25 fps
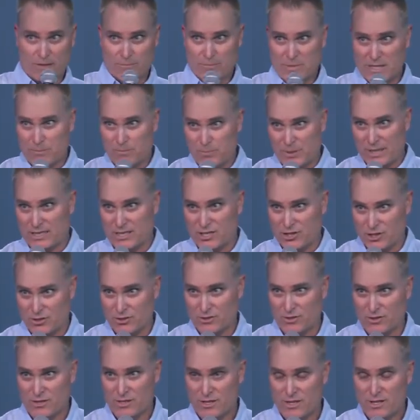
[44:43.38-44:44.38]
somebody picks
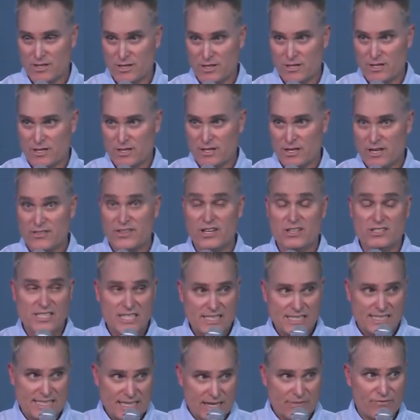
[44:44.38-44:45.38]
you.
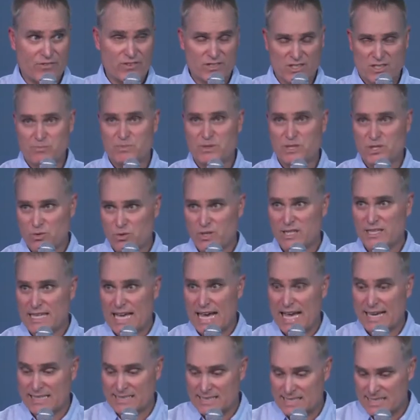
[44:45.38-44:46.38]
There's a difference between
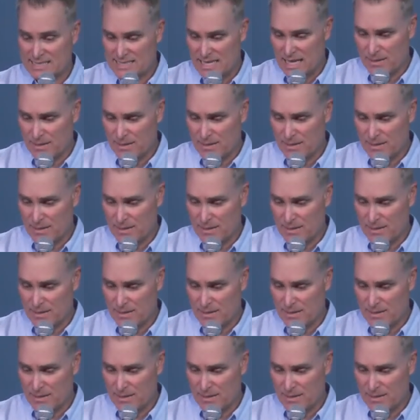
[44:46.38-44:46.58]
that and